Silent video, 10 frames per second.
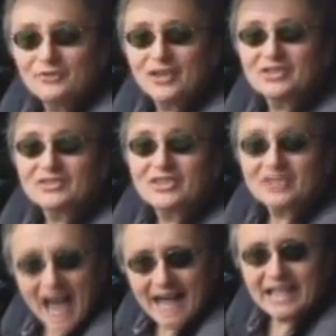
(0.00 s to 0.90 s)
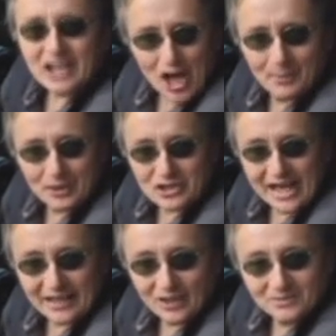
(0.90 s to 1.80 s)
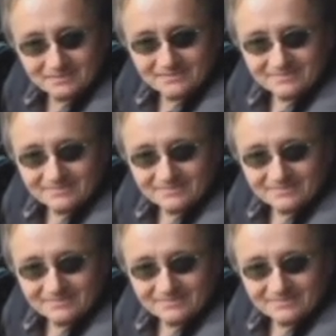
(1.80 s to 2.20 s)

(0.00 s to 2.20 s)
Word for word: just visit the Scotty Kilmer channel.